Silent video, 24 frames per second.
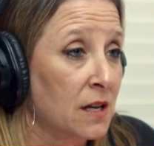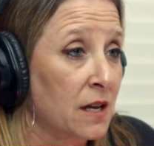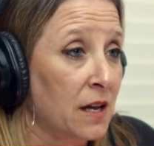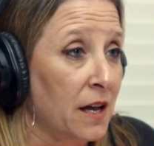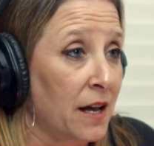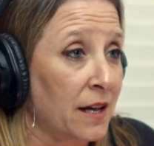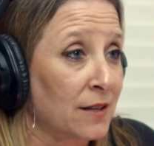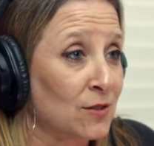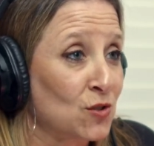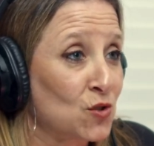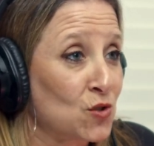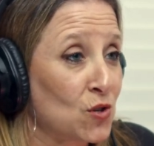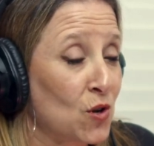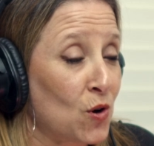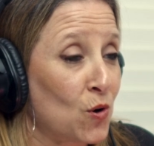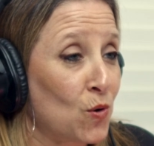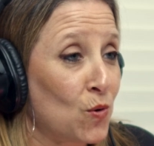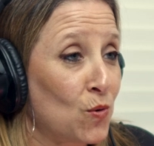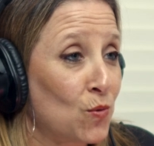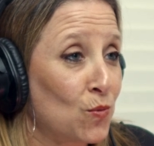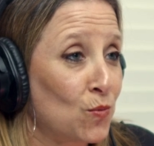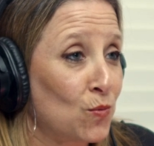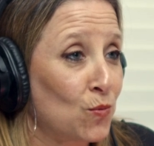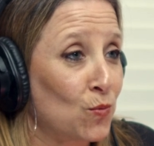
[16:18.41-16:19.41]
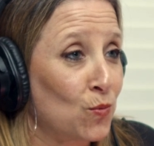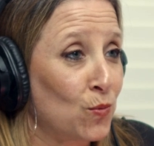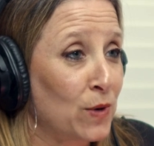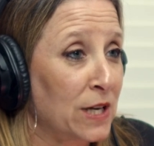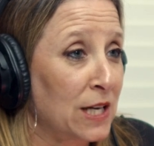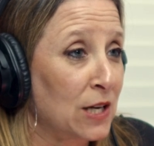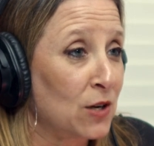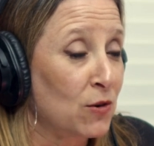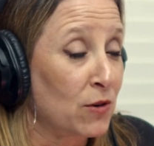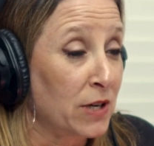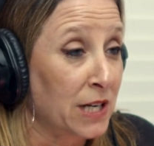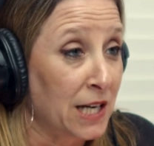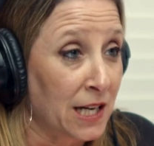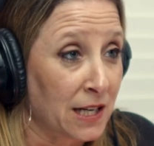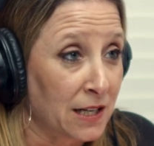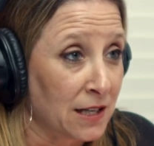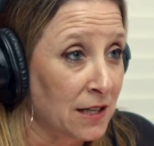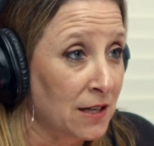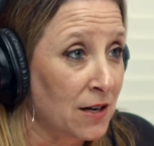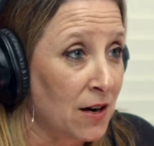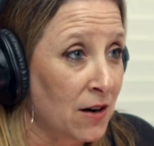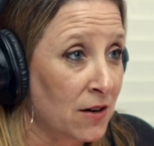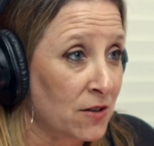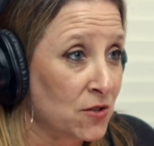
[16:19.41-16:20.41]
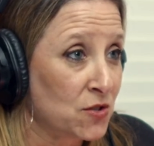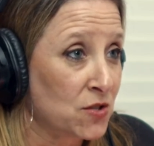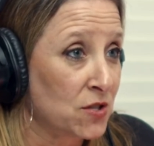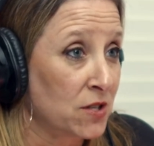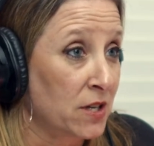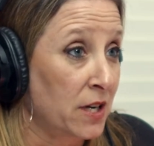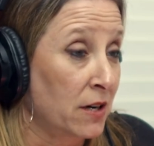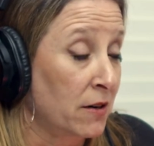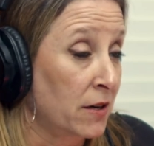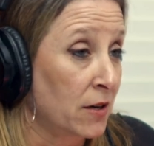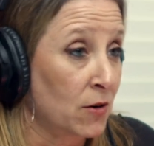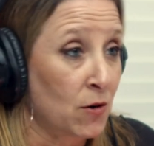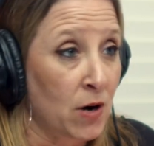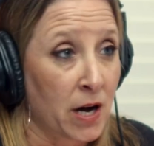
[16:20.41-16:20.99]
And so we created our scenario.